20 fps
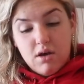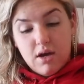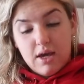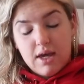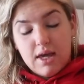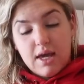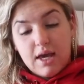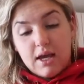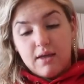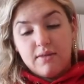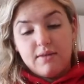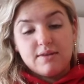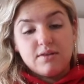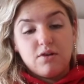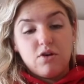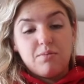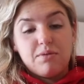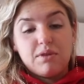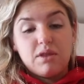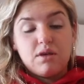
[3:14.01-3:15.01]
I can't get this
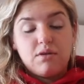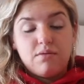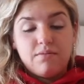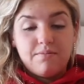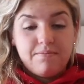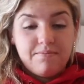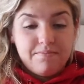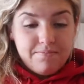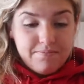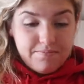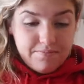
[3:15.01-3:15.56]
open though.